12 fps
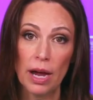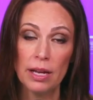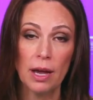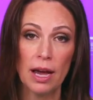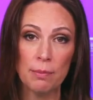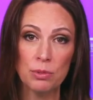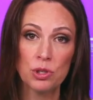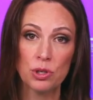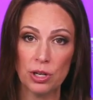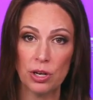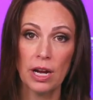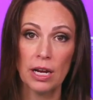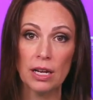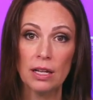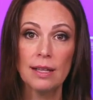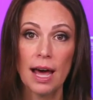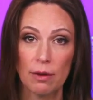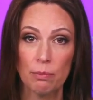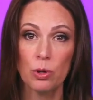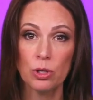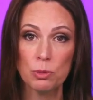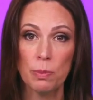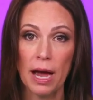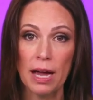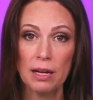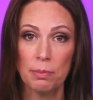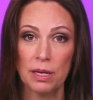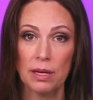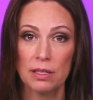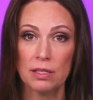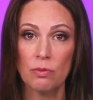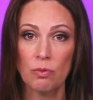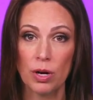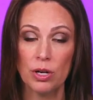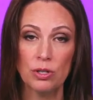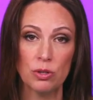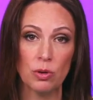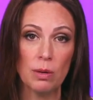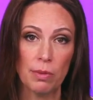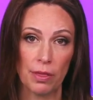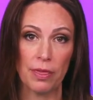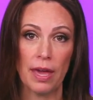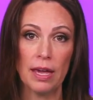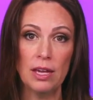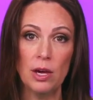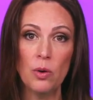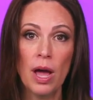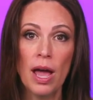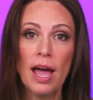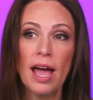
I'm sure you're getting a lot of pushback because of what you're doing, but thank you.